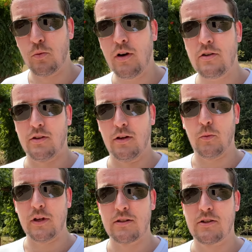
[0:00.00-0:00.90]
Russia,
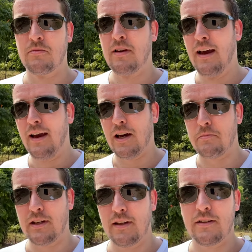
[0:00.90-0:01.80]
which had
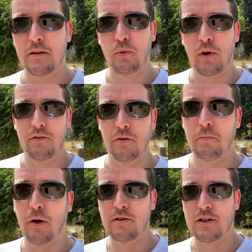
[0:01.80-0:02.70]
been easy prey for
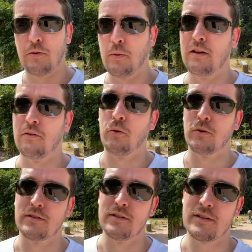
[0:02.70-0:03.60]
Polish Lithuanian
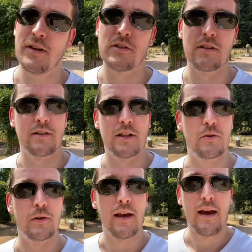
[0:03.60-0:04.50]
forces in the 17th
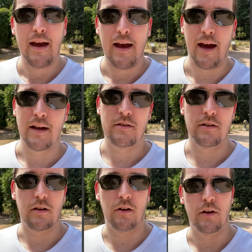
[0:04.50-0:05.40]
century, had
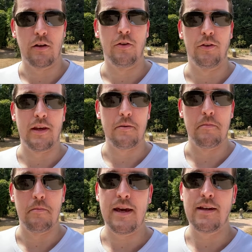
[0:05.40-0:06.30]
just undergone the
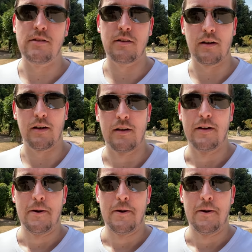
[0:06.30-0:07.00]
major